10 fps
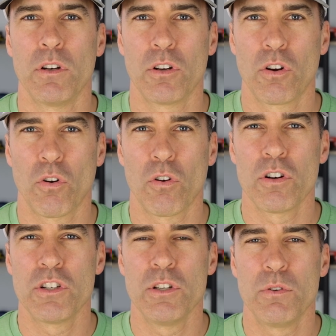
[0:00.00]

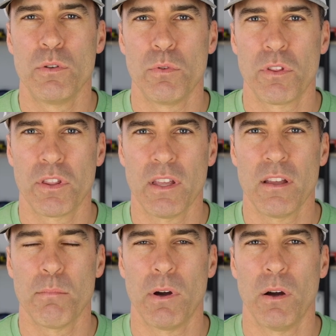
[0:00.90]
encourage you to think
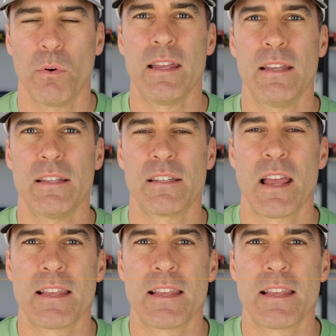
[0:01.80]
about is